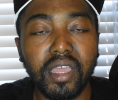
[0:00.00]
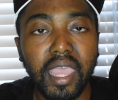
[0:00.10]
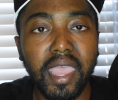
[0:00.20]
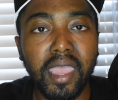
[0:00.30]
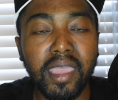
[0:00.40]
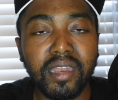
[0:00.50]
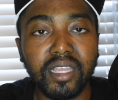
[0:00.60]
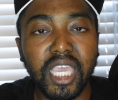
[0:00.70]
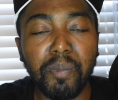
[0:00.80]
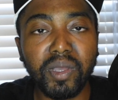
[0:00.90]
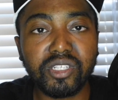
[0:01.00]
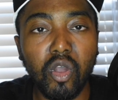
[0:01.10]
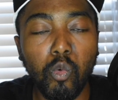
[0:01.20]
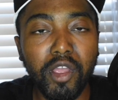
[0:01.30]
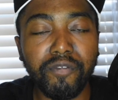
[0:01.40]
and keep us
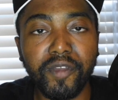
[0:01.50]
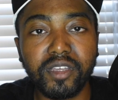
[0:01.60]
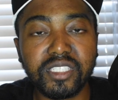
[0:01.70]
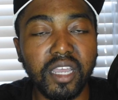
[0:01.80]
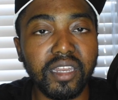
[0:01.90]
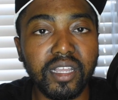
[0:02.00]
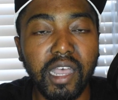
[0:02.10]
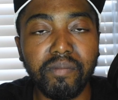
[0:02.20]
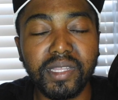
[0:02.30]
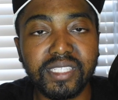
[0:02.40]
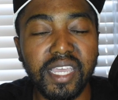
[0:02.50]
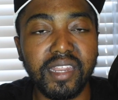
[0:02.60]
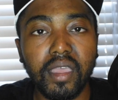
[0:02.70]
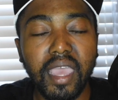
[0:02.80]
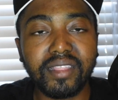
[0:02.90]
on welfare, sucking the government
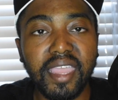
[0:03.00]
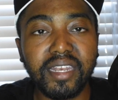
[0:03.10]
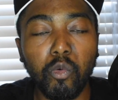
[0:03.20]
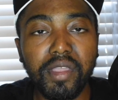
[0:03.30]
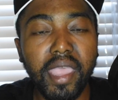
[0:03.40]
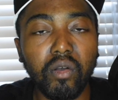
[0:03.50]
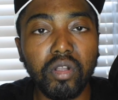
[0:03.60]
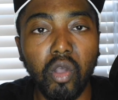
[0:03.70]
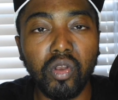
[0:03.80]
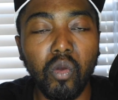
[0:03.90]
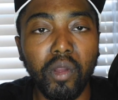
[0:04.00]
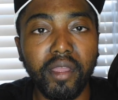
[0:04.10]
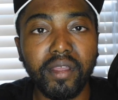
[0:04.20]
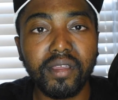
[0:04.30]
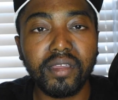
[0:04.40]
titty, and think that we ain't going to go nowhere
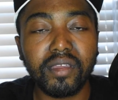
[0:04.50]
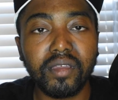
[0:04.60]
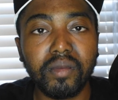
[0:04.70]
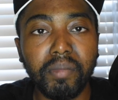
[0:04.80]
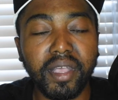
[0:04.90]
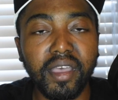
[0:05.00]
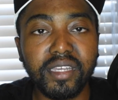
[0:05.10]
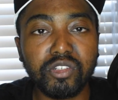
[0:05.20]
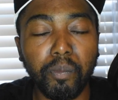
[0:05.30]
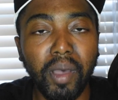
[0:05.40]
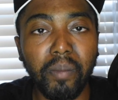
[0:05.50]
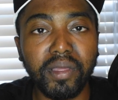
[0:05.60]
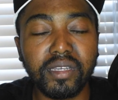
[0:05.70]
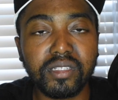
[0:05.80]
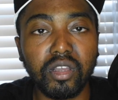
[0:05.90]
because
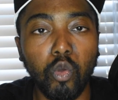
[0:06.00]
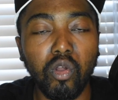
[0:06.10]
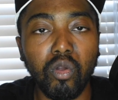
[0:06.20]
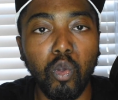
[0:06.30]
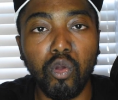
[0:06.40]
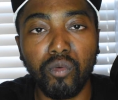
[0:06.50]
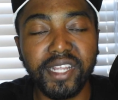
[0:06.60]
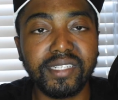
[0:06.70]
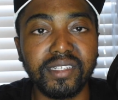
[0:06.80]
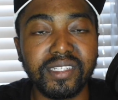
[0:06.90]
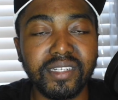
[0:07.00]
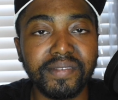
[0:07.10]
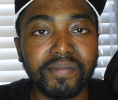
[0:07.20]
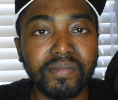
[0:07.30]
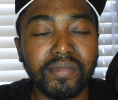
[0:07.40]
Republicans are quote-unquote racist.
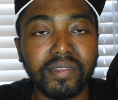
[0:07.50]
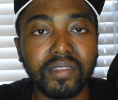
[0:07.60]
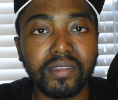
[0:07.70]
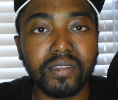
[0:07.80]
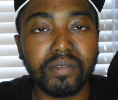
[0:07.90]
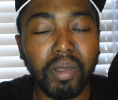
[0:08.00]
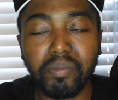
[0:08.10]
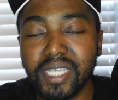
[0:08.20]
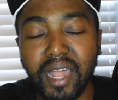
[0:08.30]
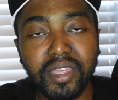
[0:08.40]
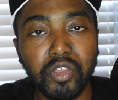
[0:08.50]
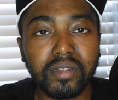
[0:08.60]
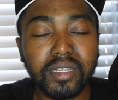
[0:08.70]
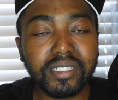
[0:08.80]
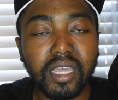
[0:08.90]
But I'm telling you,
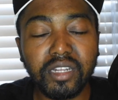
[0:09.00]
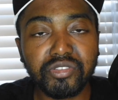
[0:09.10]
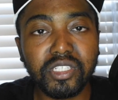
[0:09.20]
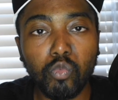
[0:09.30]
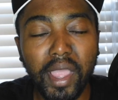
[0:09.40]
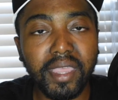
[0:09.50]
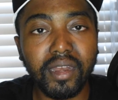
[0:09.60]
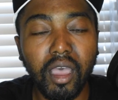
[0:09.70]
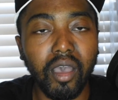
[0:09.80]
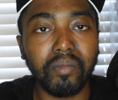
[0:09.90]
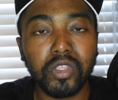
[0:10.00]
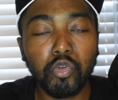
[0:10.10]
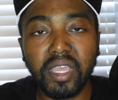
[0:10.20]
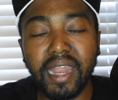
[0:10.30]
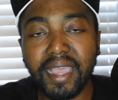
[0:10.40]
this country is waking up. You
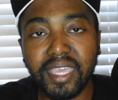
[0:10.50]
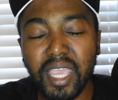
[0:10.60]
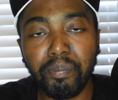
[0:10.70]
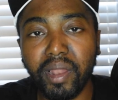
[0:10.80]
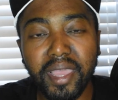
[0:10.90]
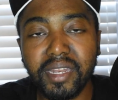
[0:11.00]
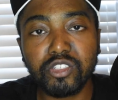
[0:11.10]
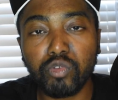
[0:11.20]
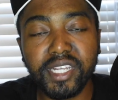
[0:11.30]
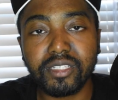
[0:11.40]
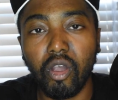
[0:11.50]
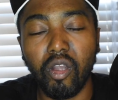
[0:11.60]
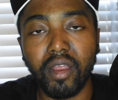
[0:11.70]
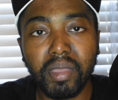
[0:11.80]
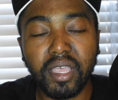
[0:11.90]
cannot keep playing this race
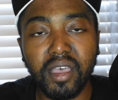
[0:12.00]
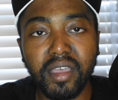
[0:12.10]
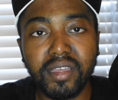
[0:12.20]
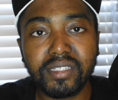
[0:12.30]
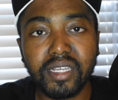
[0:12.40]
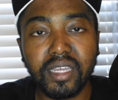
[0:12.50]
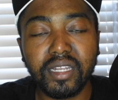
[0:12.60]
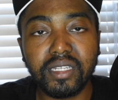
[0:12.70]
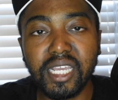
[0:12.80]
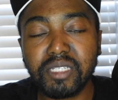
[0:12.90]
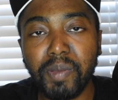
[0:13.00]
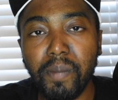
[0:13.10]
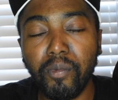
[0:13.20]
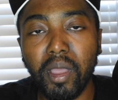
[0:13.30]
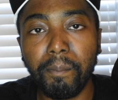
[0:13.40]
card because these
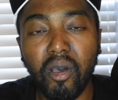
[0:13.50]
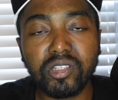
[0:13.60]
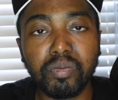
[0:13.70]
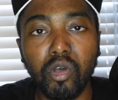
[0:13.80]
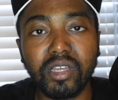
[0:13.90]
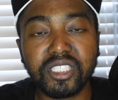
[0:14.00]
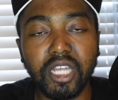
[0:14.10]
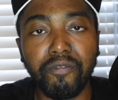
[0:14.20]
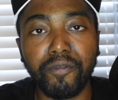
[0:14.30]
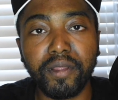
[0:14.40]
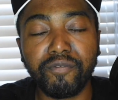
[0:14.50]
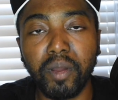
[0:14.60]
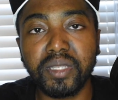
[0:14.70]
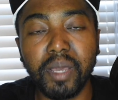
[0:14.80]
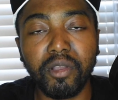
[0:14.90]
people in Baltimore are suffering
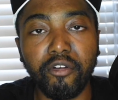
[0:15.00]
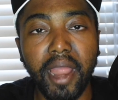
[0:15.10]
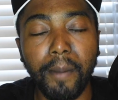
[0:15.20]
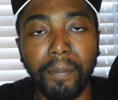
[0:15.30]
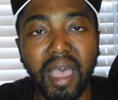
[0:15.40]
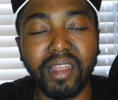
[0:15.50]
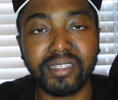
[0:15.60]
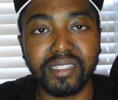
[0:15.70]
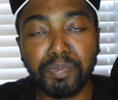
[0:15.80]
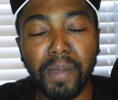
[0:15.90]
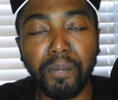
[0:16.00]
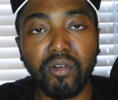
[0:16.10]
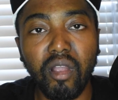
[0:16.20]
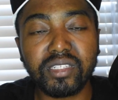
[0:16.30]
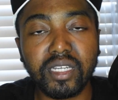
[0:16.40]
from Democrat policy. People
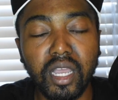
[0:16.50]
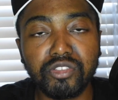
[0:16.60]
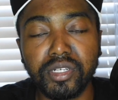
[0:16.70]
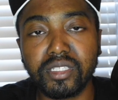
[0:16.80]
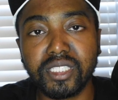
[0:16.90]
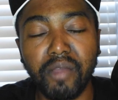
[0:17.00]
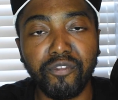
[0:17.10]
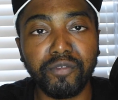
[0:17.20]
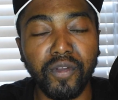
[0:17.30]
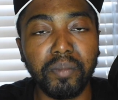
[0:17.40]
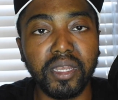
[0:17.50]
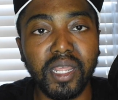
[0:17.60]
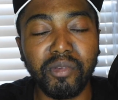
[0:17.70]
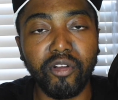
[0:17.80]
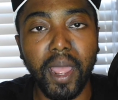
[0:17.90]
across the country are suffering from the
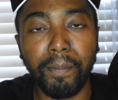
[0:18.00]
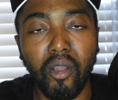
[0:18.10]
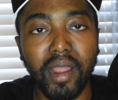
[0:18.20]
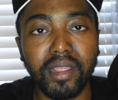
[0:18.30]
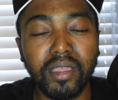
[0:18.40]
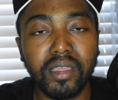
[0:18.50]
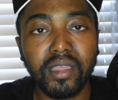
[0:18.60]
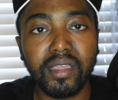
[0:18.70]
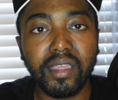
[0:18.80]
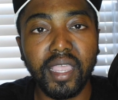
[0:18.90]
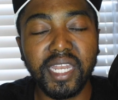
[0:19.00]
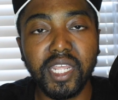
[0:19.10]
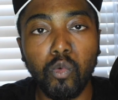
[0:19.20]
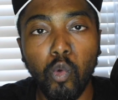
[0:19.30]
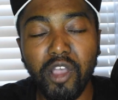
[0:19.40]
Democrat Party and the
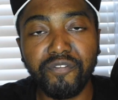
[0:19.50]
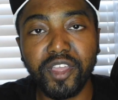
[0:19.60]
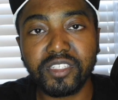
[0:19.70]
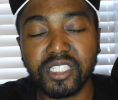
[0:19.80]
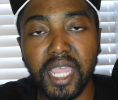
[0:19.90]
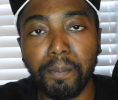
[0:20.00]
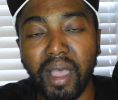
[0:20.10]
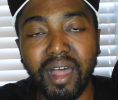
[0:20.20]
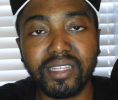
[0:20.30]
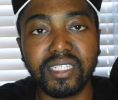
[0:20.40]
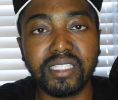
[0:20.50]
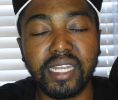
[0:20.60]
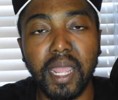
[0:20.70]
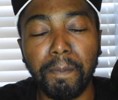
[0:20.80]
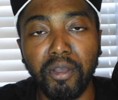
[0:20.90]
welfare state policies that
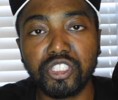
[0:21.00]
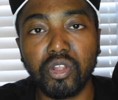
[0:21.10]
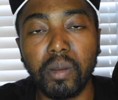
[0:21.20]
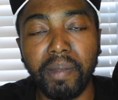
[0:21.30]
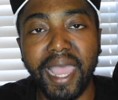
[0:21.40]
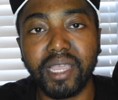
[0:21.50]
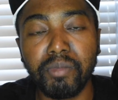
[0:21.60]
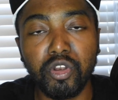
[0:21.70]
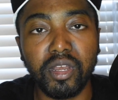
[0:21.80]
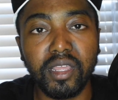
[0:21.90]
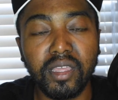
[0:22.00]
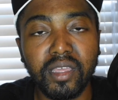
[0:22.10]
they pushed on the black community